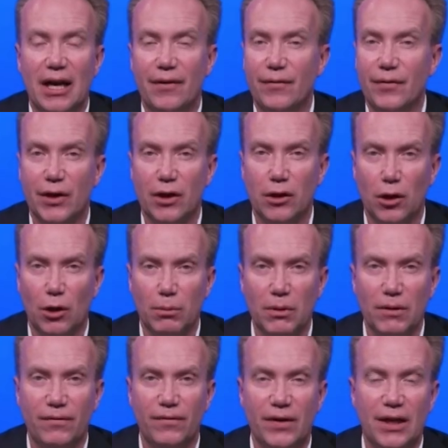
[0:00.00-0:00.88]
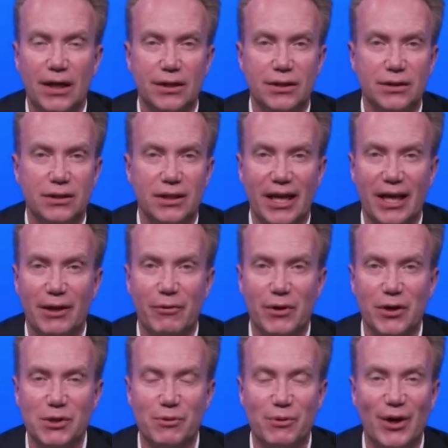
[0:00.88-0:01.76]
and the Global Fund. It
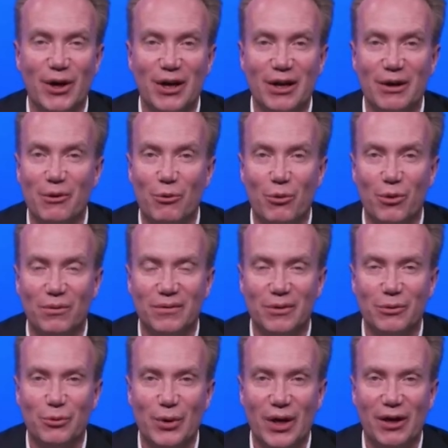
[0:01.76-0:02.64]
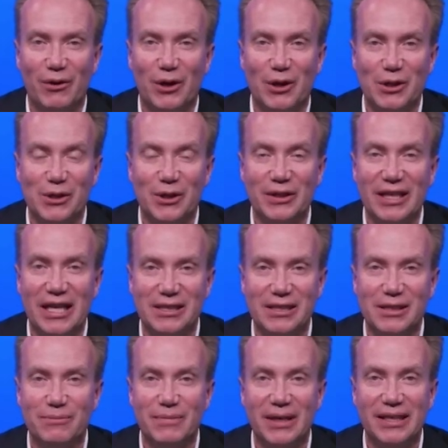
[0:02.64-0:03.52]
was where, where also
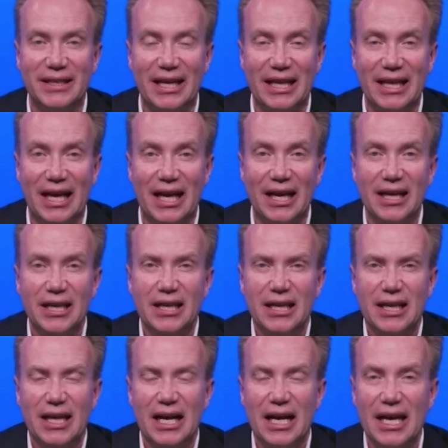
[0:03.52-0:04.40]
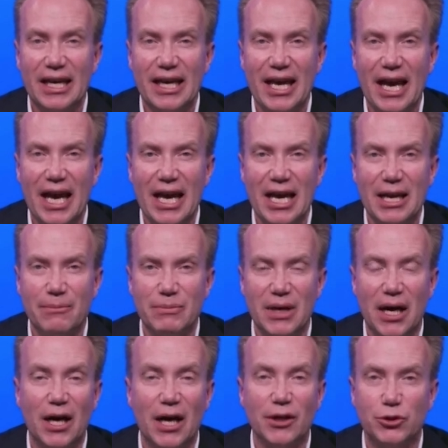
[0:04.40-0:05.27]
Nelson Mandela uh,
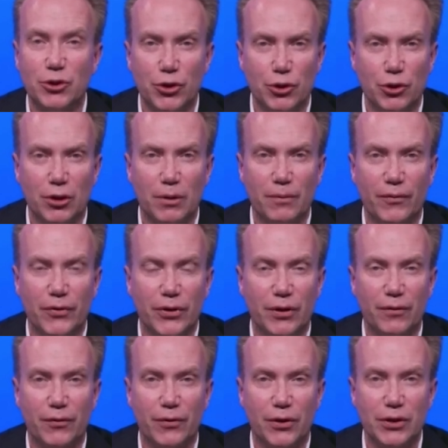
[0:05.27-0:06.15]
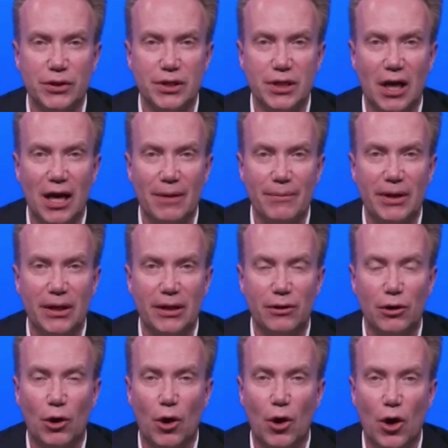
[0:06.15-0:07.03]
came uh, to Europe for the first time
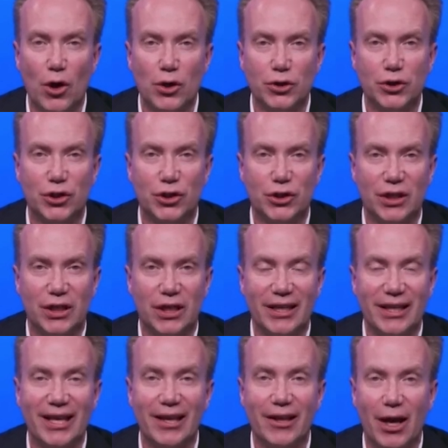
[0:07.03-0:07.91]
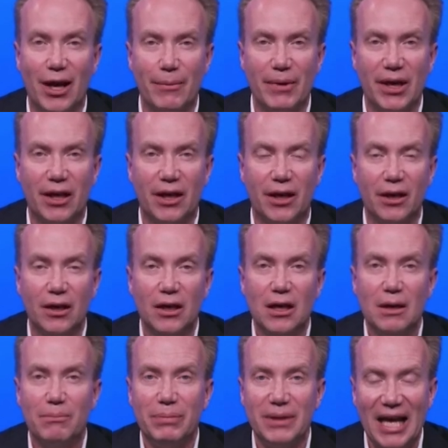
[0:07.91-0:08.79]
and launched uh, the economic
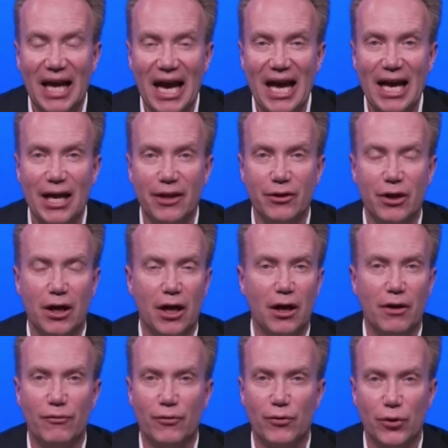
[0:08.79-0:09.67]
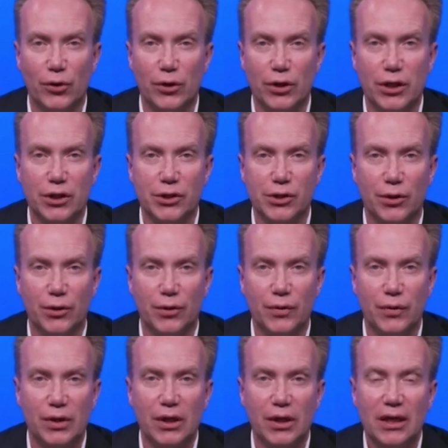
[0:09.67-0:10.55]
plan uh, for
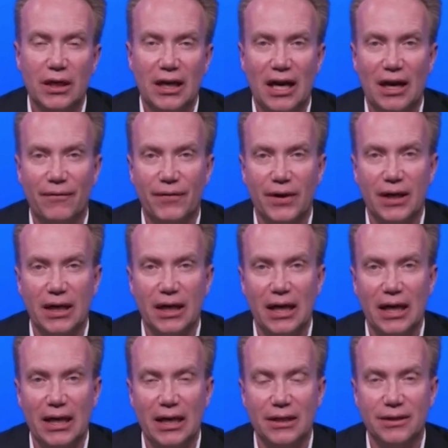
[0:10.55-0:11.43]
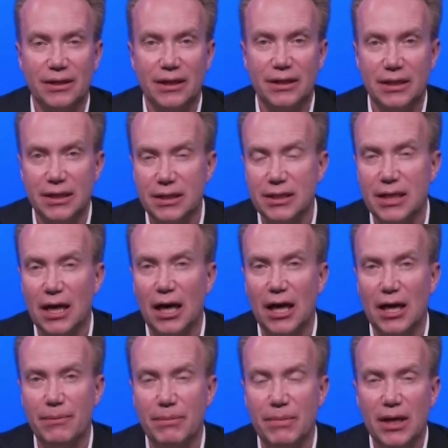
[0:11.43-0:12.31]
South Africa. And this
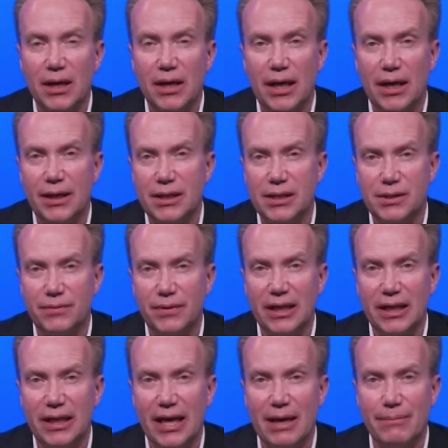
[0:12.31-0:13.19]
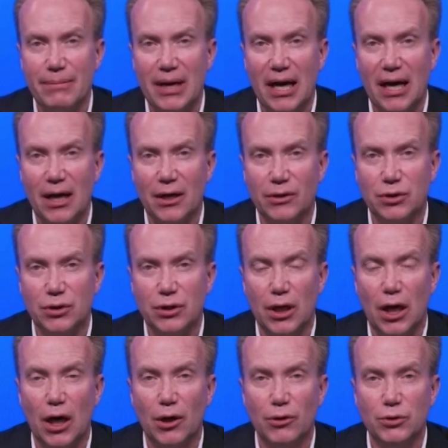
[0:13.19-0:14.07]
time it is really about
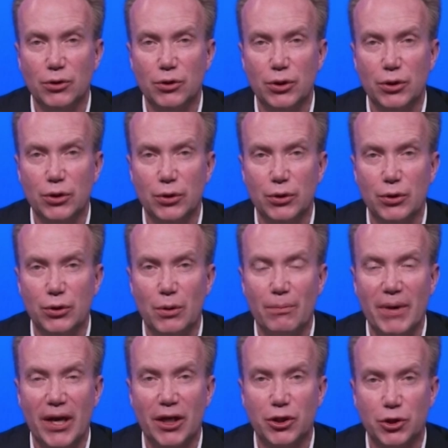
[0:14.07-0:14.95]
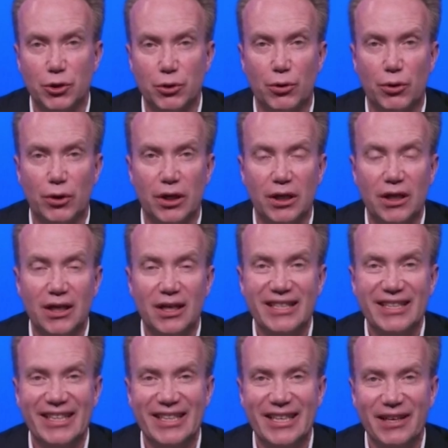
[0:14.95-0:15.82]
how to make
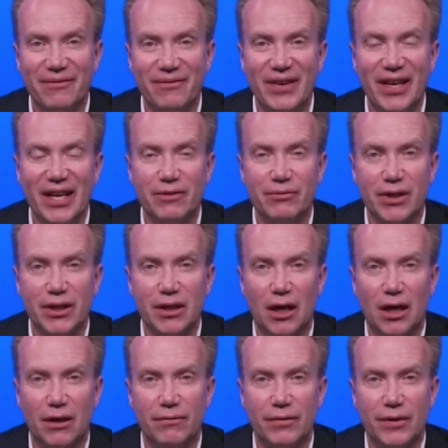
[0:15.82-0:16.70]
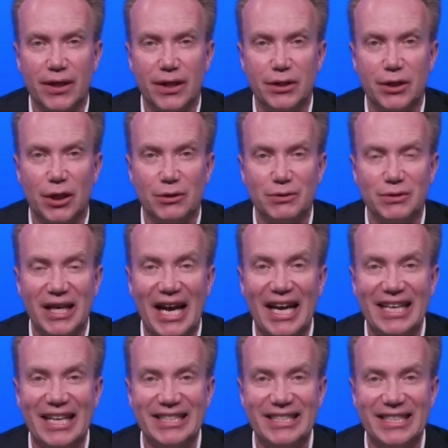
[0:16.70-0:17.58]
sure that the weak recovery don't
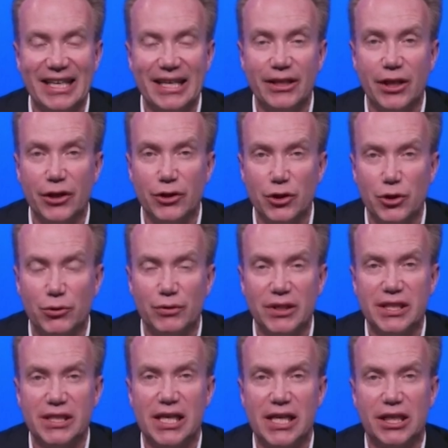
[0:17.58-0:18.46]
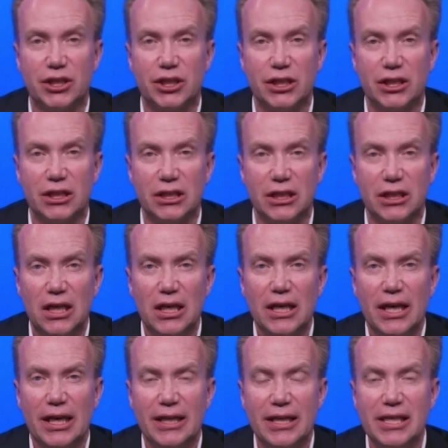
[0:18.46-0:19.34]
end in a new recession.
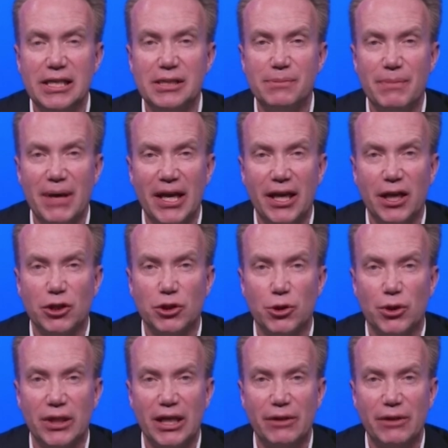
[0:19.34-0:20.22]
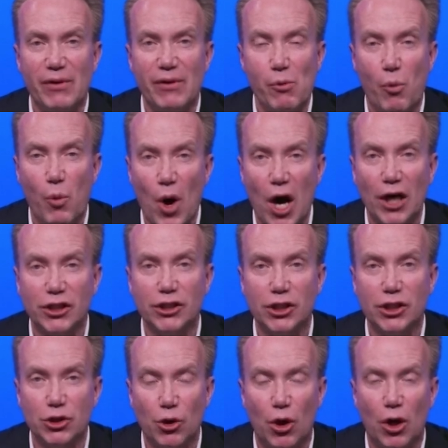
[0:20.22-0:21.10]
It is making sure that we
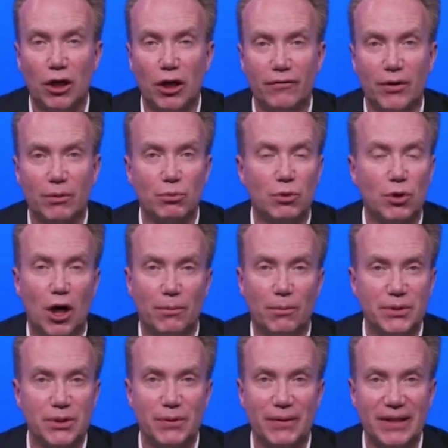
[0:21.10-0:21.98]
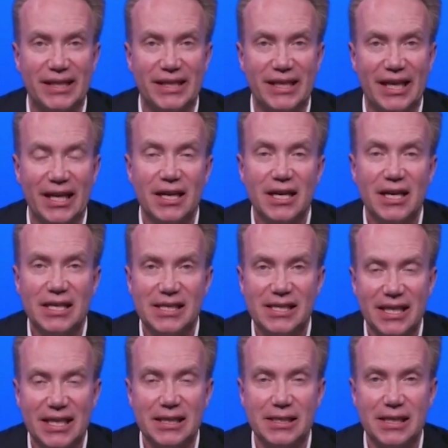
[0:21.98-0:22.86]
walk the talk from
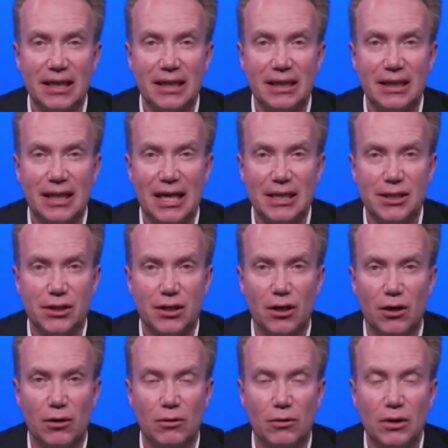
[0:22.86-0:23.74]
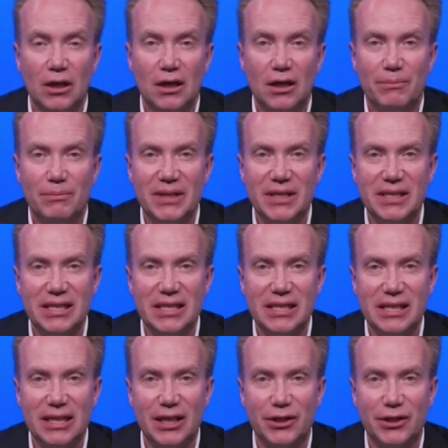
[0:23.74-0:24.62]
COP26 in Glasgow.
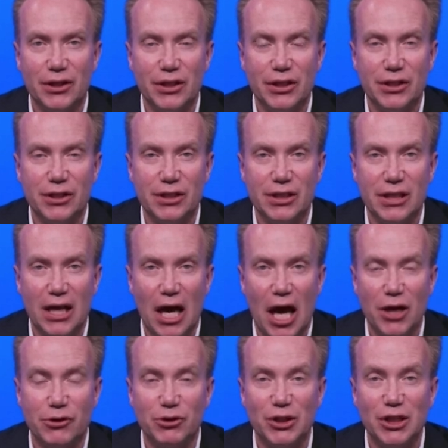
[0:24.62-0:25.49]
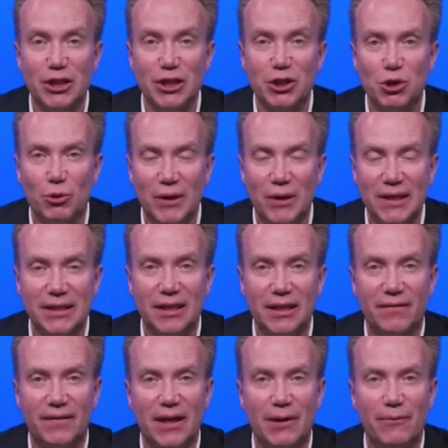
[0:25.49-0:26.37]
Business leaders, uh,
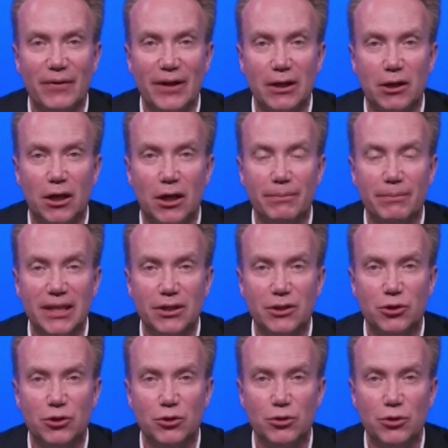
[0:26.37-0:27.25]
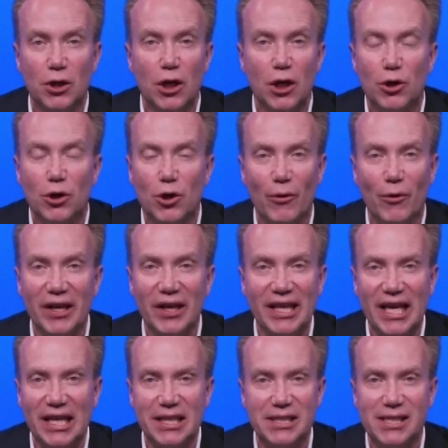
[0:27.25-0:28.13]
120 of them will commit to
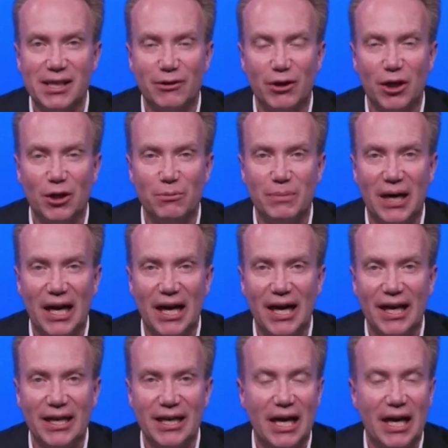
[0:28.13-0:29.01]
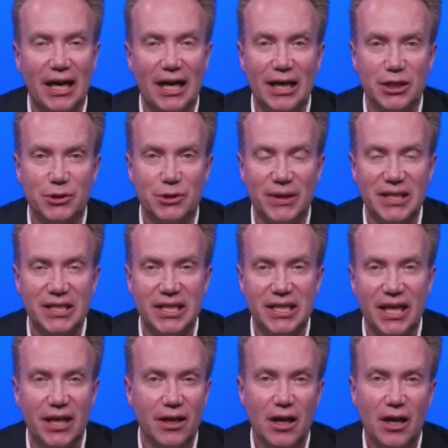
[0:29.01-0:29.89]
going net zero by uh,
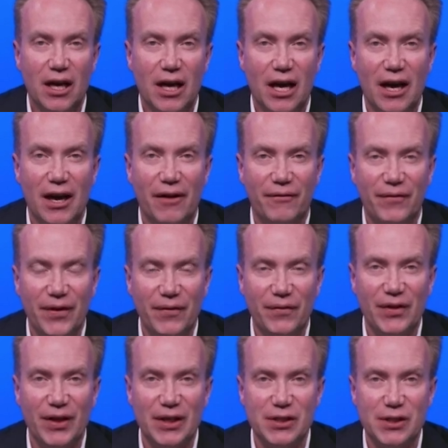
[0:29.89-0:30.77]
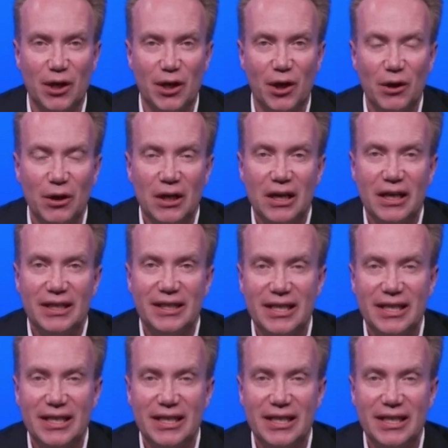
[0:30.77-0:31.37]
2050. So